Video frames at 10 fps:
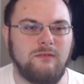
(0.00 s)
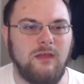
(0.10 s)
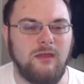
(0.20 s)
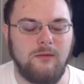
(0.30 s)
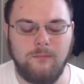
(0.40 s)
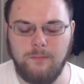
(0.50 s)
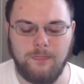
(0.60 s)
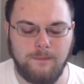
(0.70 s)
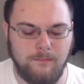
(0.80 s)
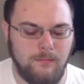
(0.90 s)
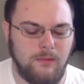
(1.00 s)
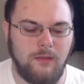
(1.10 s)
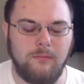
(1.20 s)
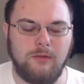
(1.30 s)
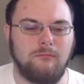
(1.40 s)
I
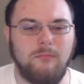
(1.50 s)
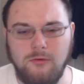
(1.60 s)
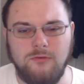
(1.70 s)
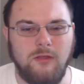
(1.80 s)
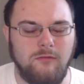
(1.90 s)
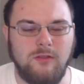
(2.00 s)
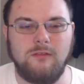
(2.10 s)
mean, most of it